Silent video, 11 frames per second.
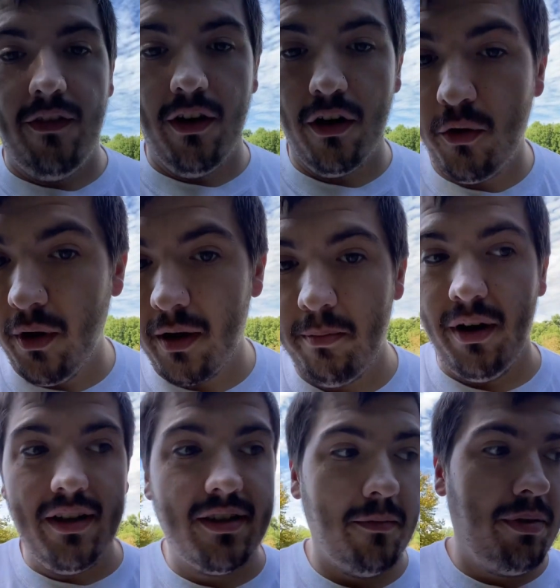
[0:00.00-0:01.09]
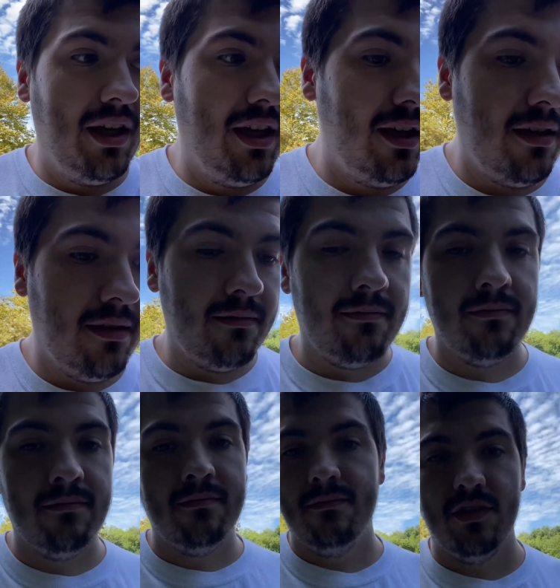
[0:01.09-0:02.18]
a quick place to pee,
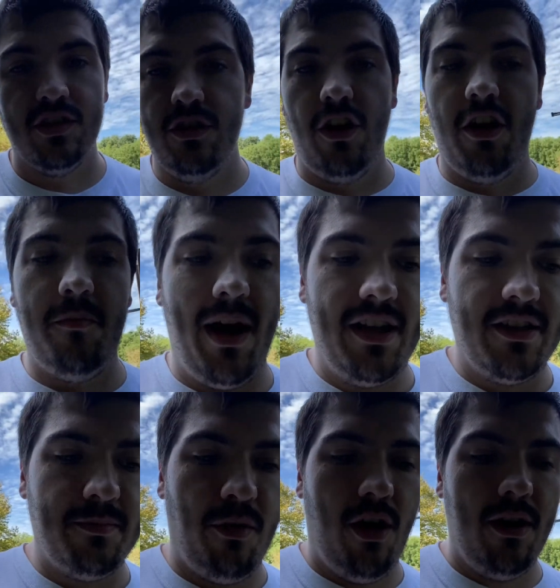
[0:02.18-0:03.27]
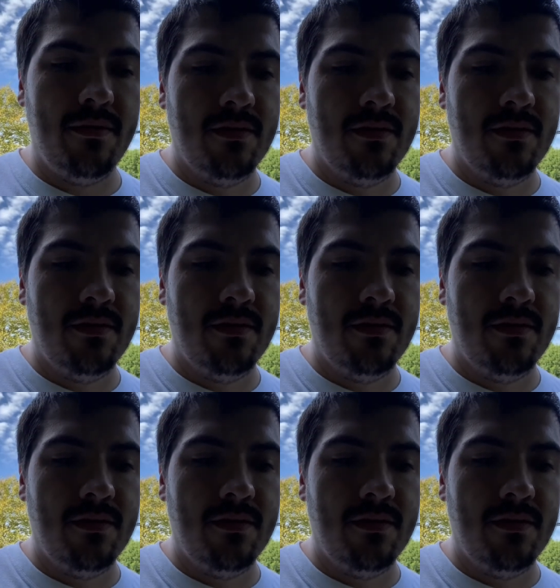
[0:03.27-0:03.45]
it's not a bad spot.